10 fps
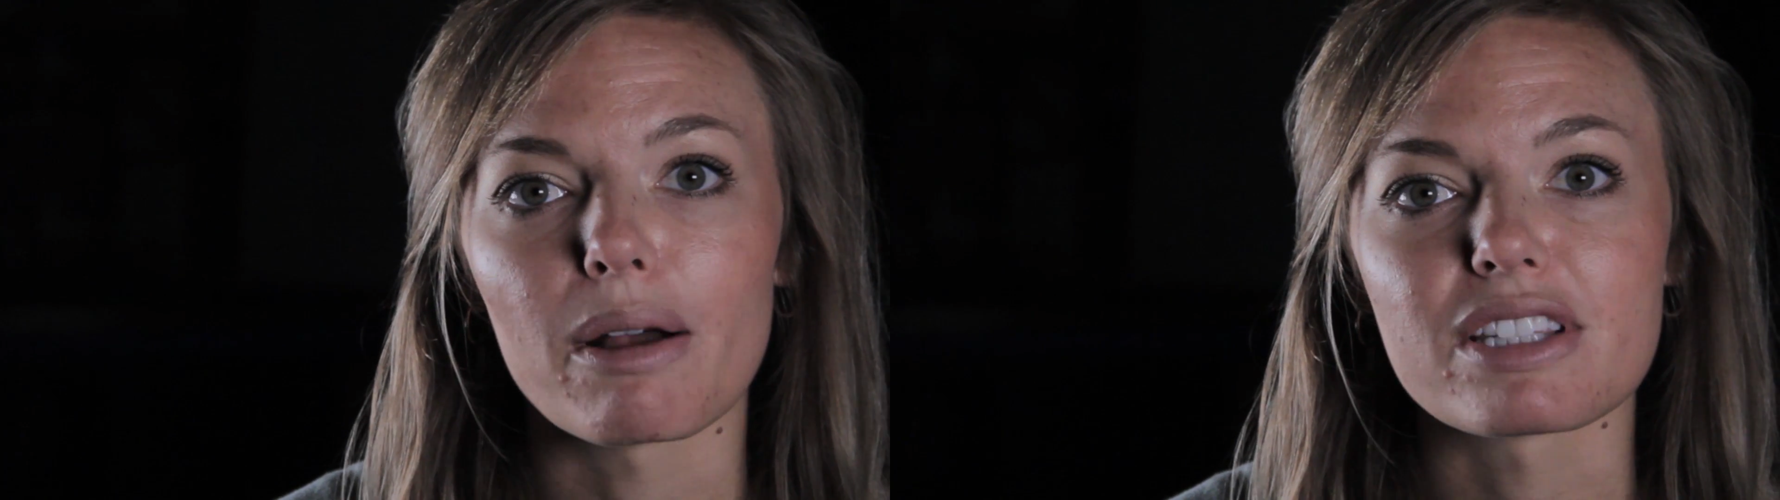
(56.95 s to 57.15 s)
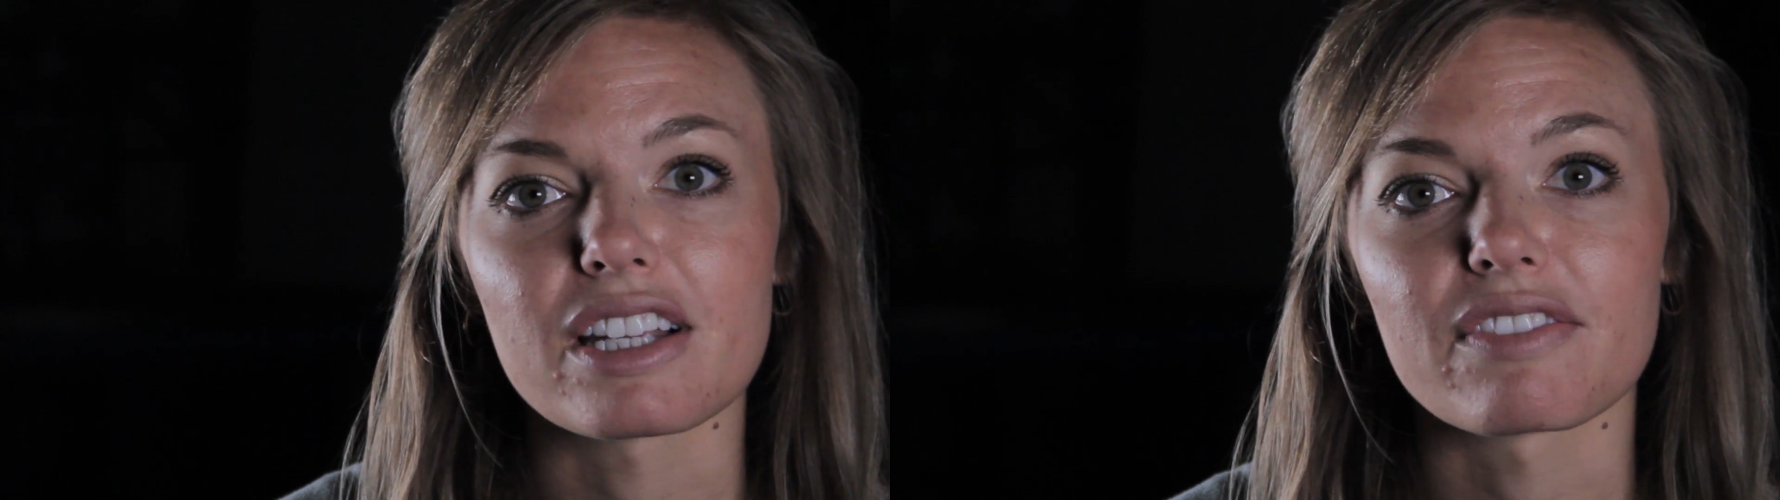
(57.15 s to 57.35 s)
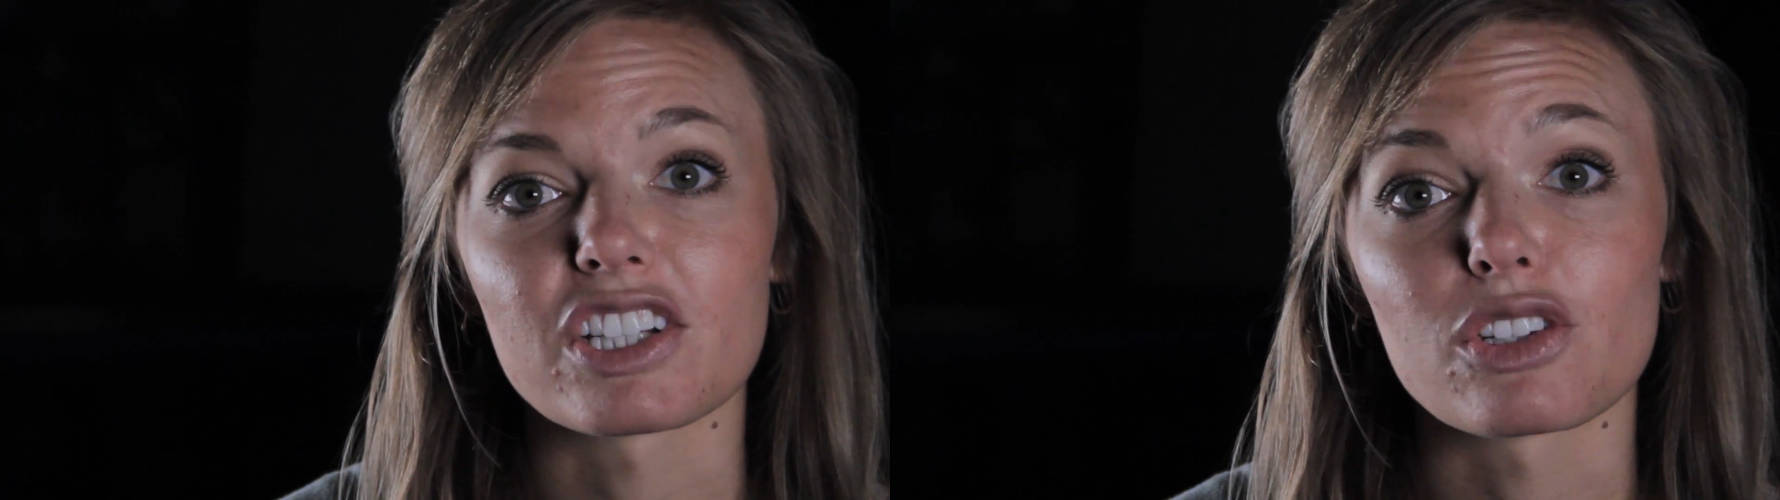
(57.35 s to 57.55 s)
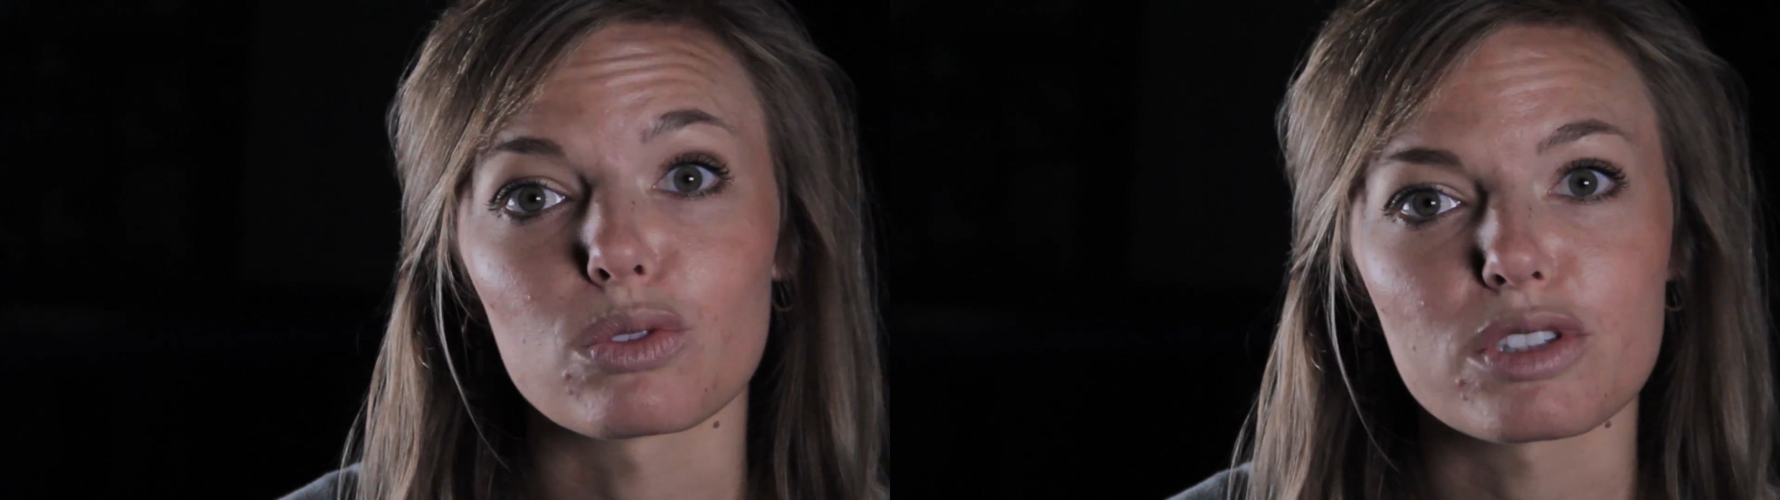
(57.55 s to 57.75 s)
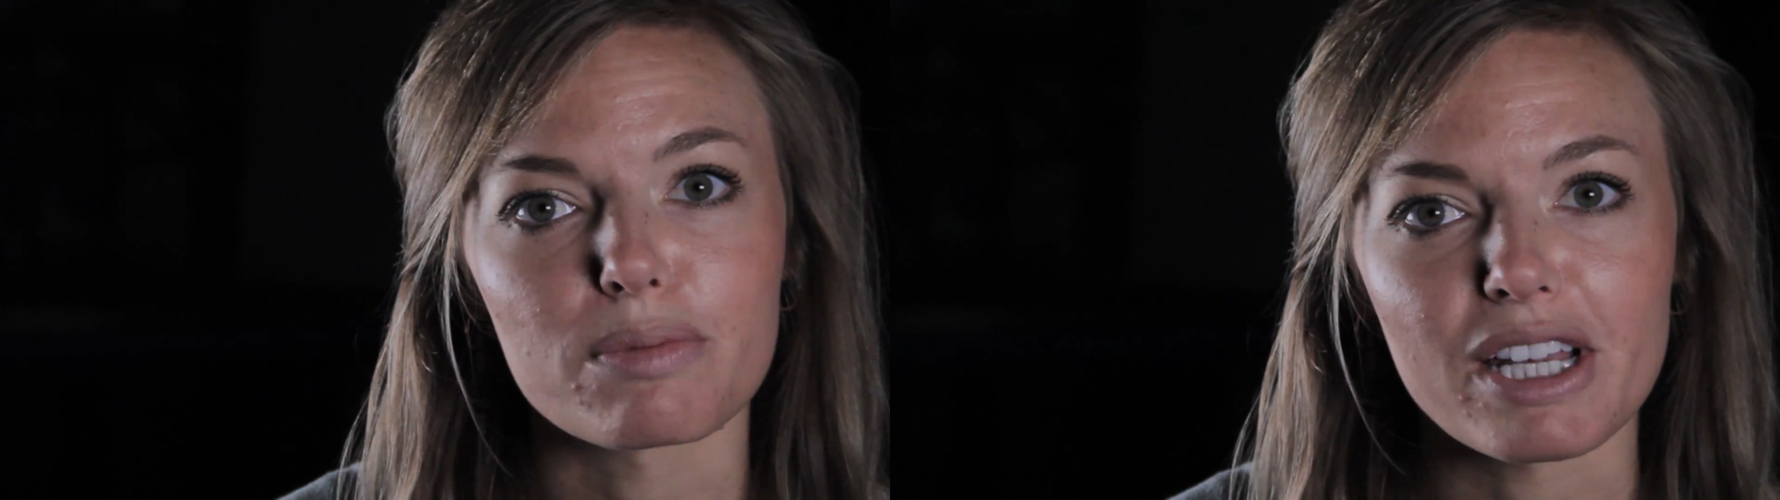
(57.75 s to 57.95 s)
I was given an
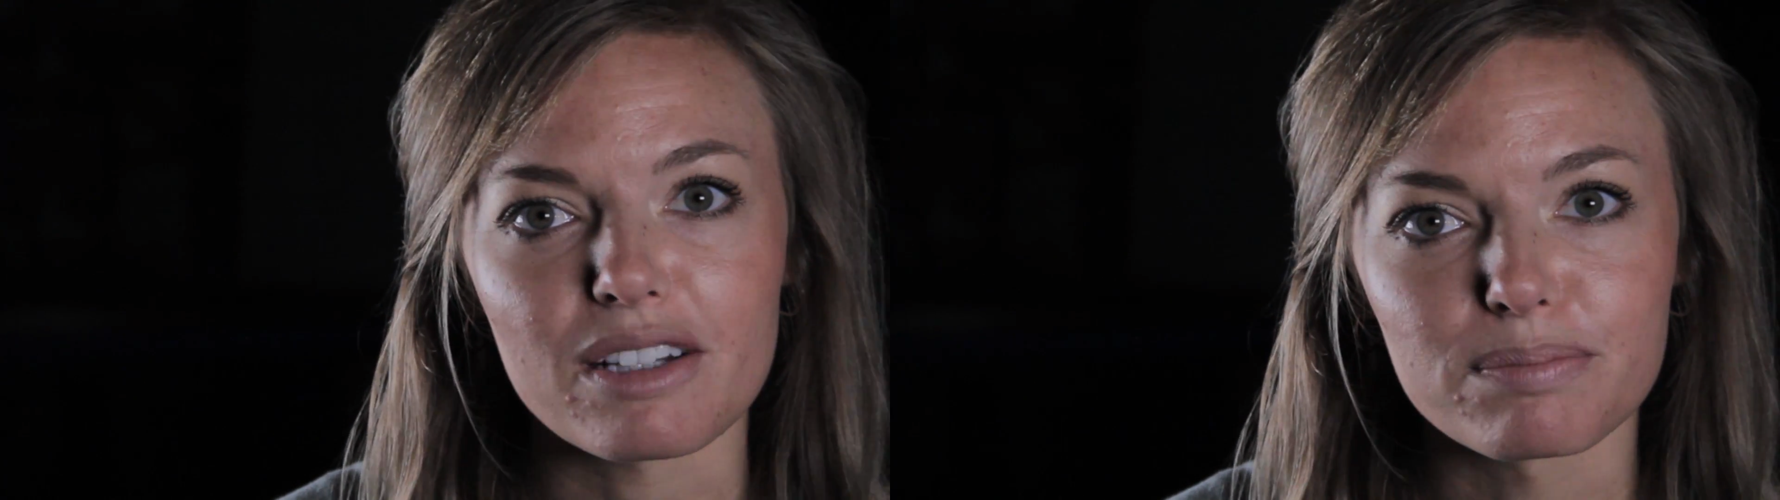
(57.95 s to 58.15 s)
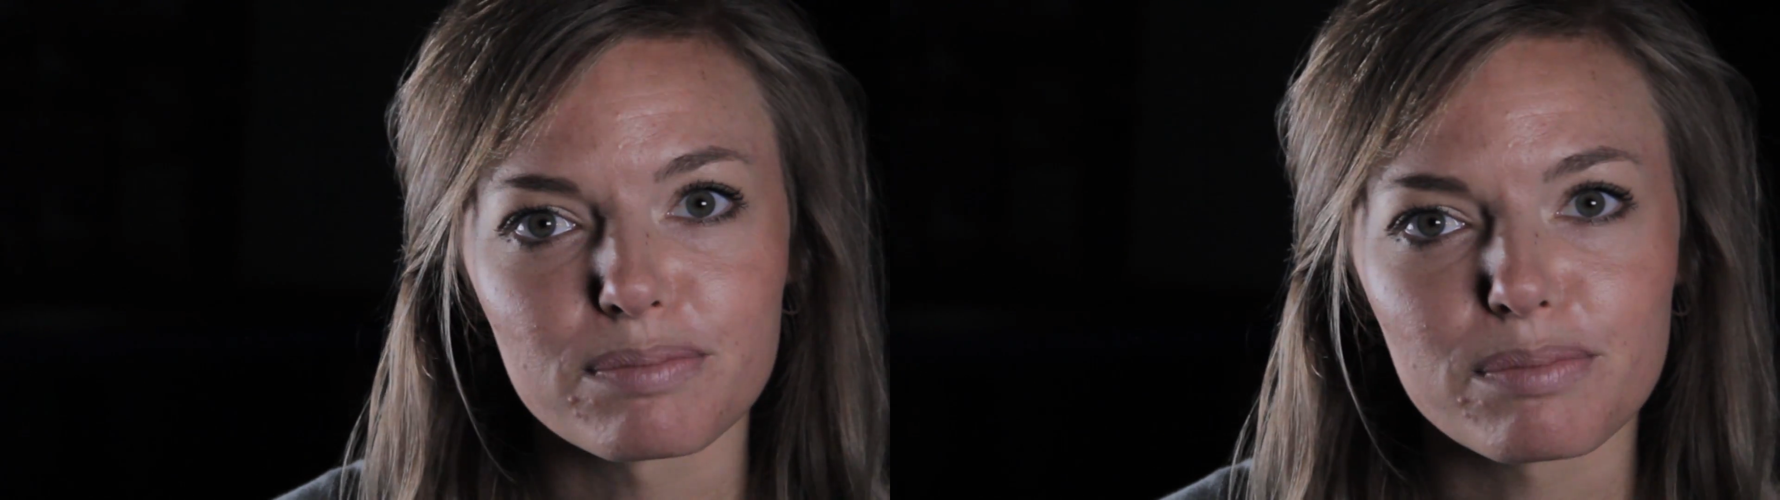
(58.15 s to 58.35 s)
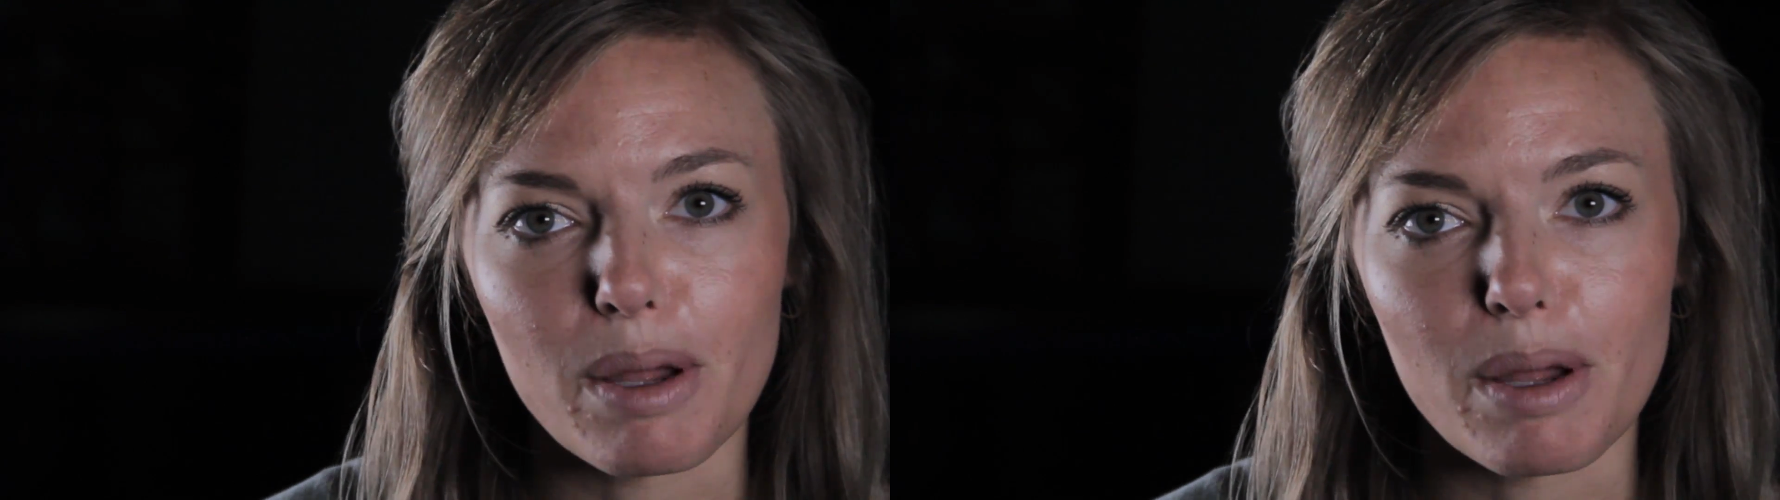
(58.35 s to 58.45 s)
ultimatum